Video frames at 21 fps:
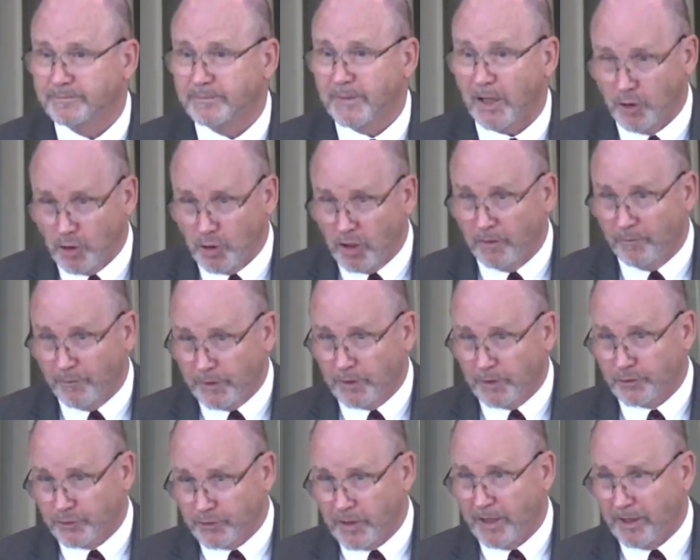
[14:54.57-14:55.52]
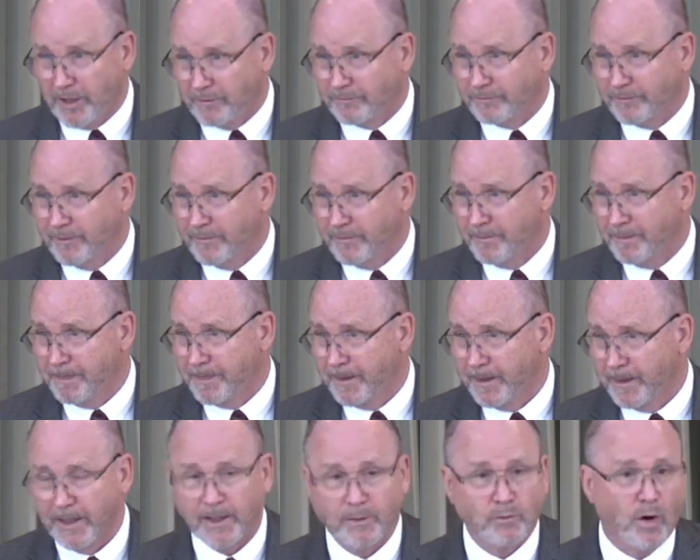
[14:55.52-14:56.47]
And you can feel safe
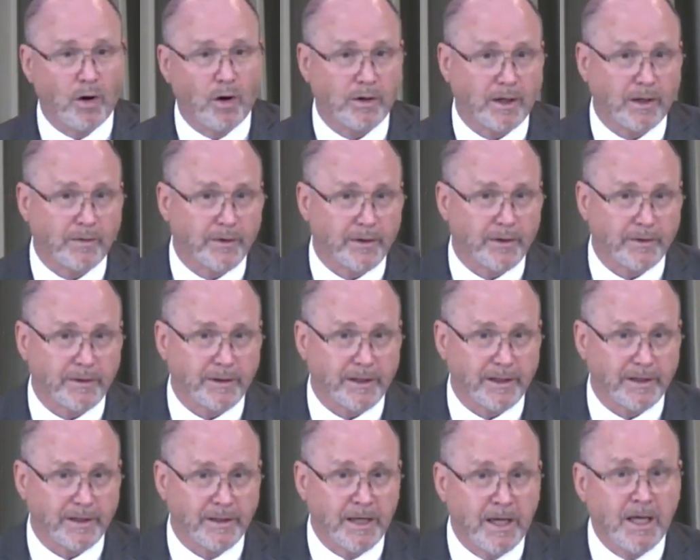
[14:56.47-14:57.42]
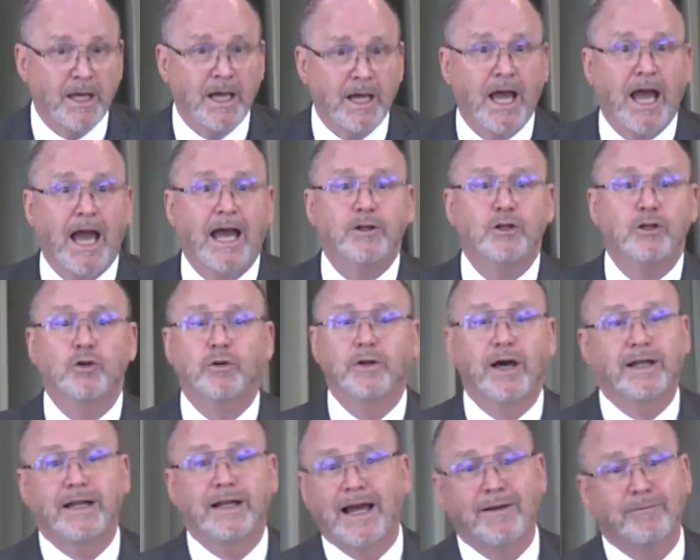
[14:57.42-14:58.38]
in walking therein and you'll
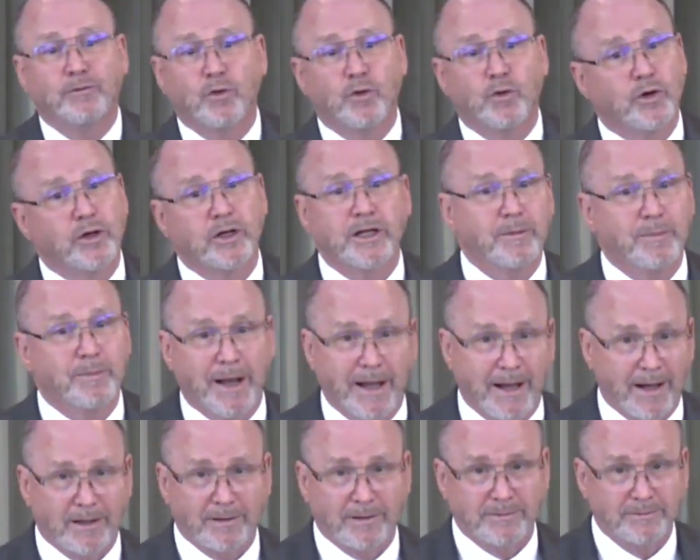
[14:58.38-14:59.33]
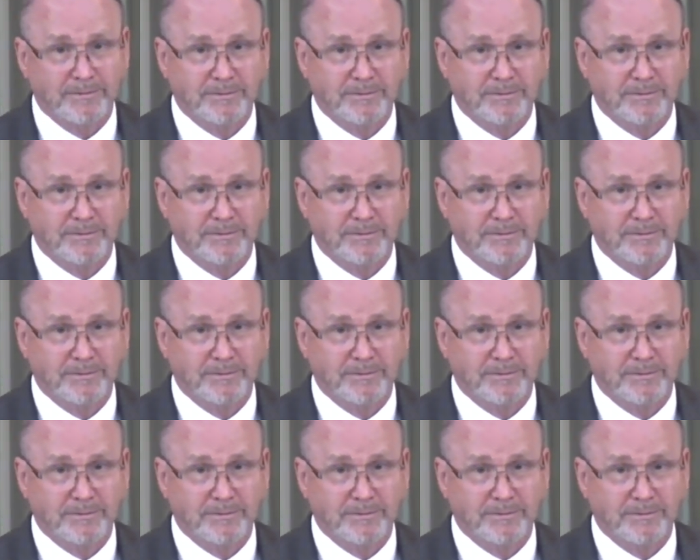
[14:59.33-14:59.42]
not have to worry about